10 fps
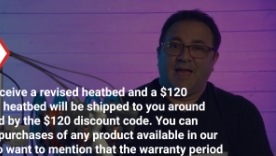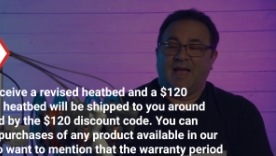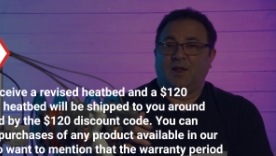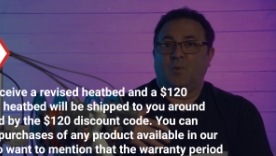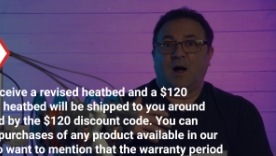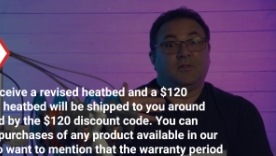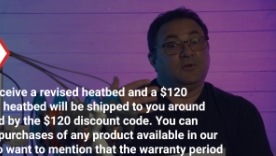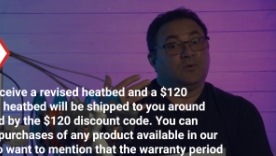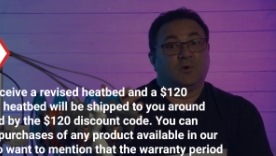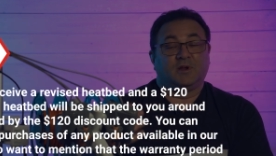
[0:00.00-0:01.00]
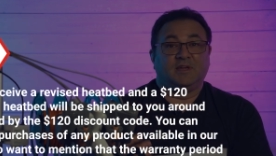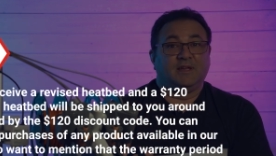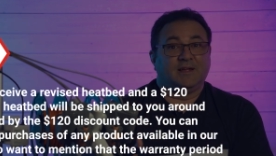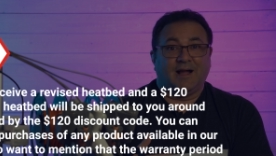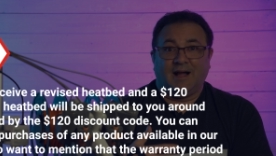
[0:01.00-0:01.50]
and while they're
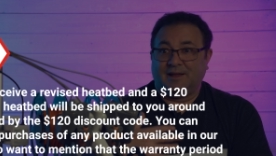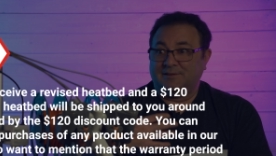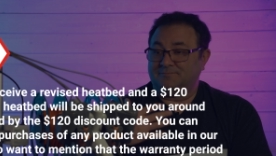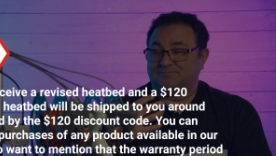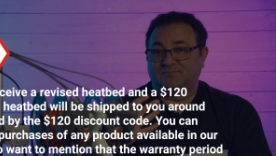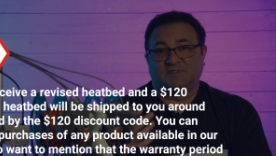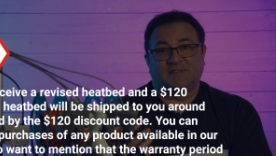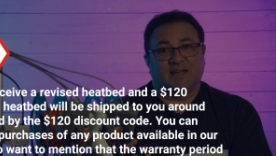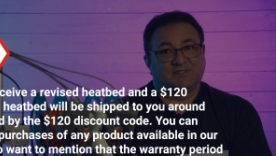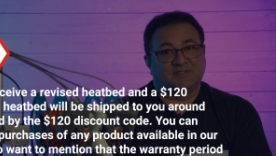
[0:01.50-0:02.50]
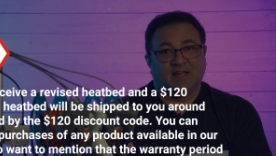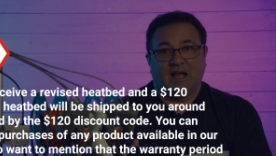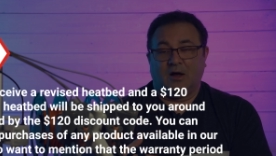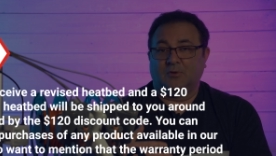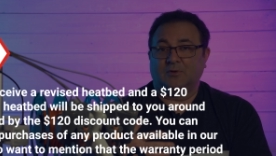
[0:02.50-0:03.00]
working on testing
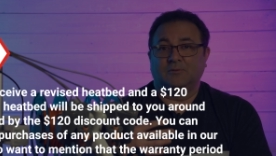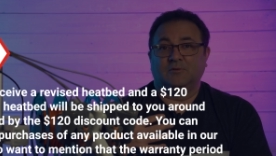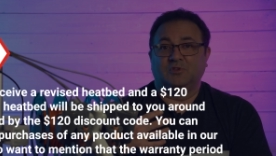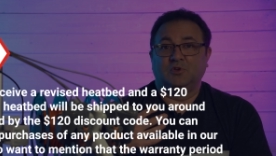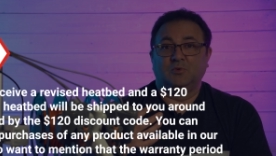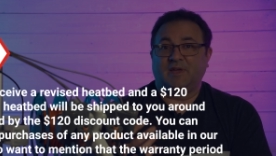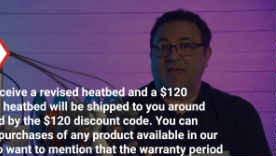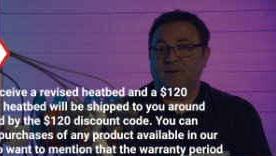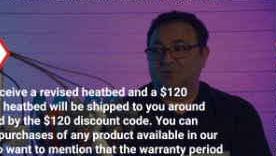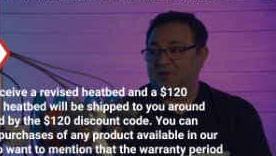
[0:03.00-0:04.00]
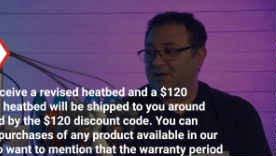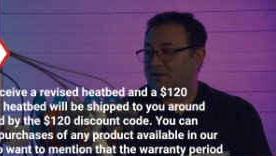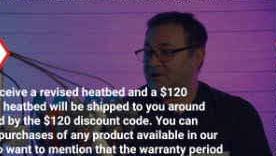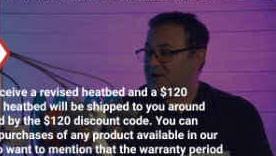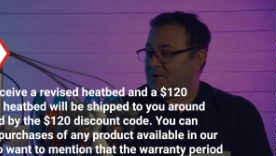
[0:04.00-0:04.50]
out new
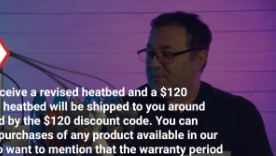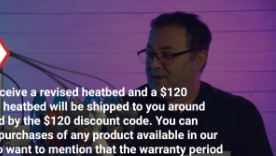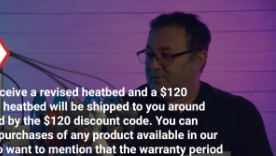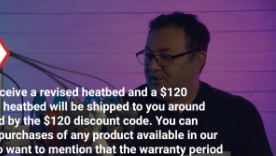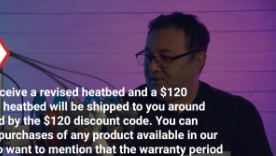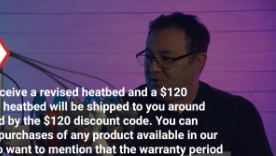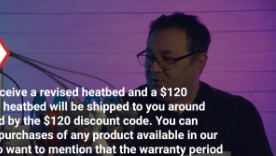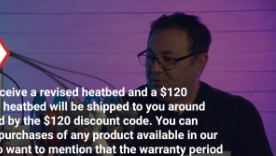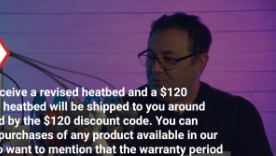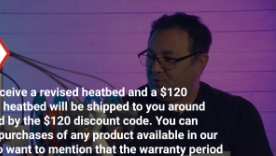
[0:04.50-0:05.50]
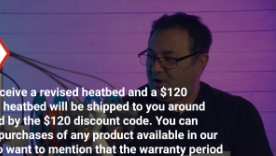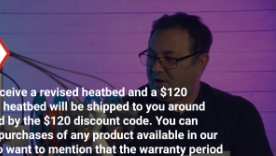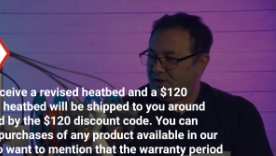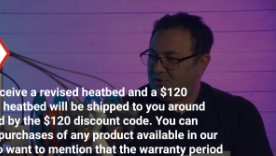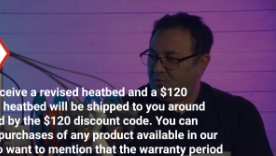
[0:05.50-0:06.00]
cabling, maybe a new
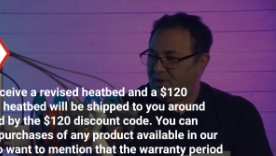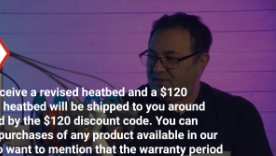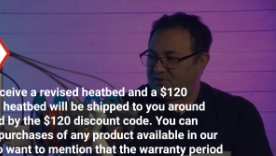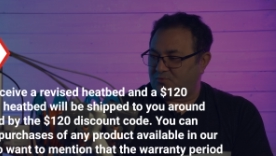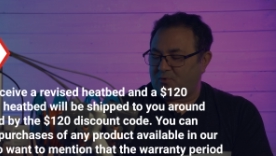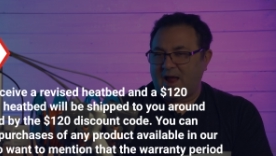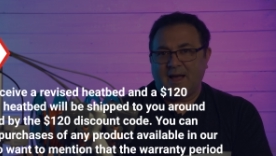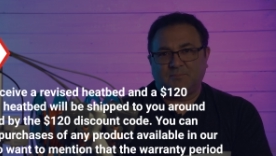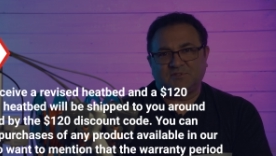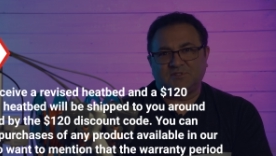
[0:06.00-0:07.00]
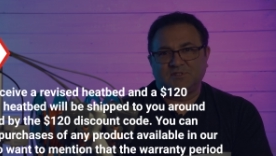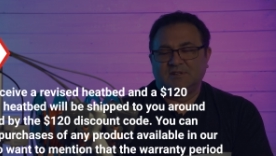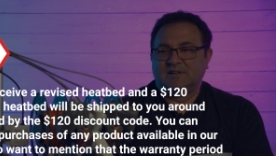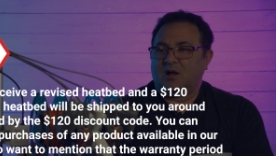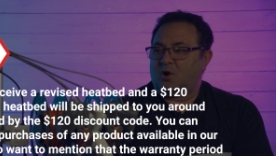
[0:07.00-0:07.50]
way this wraps
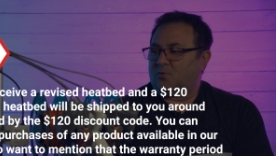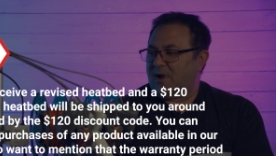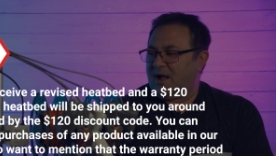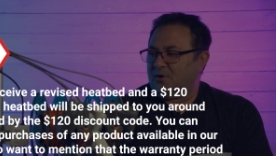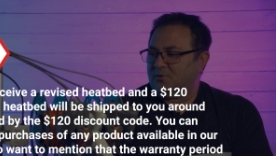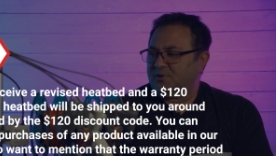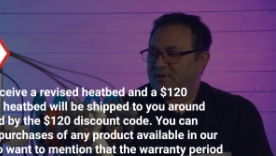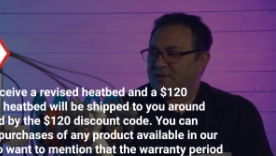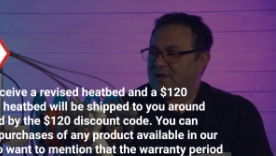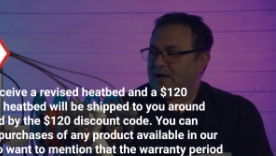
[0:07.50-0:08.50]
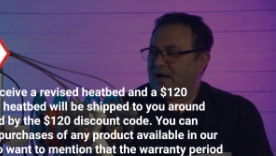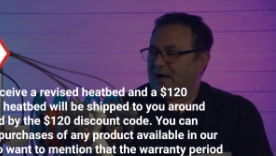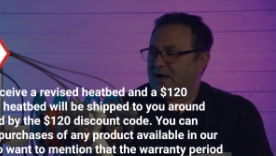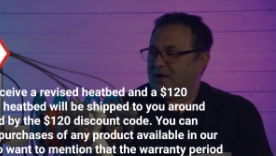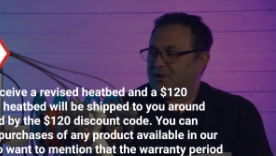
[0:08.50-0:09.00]
around,
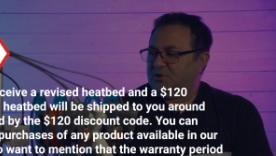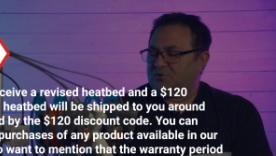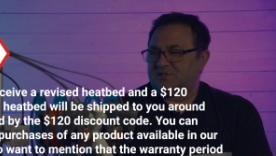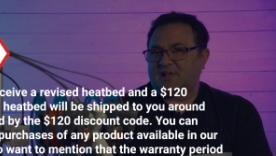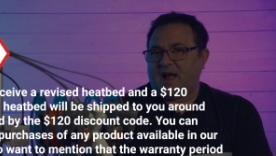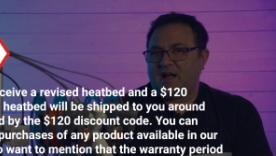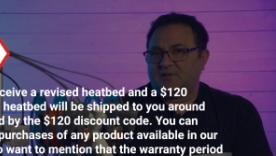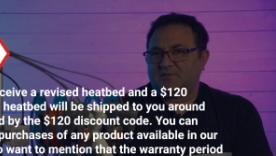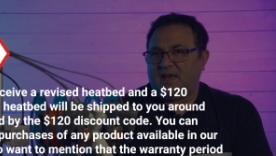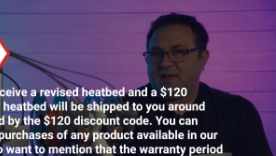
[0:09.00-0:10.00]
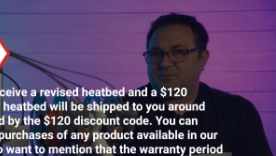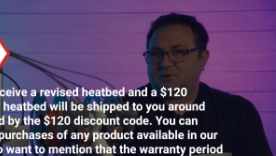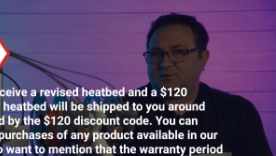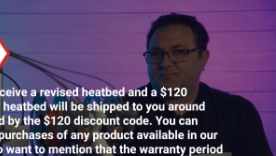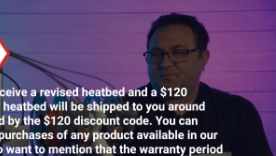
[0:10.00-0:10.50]
a new style of
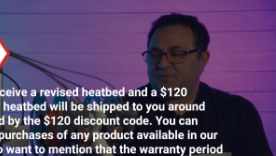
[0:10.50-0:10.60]
cable.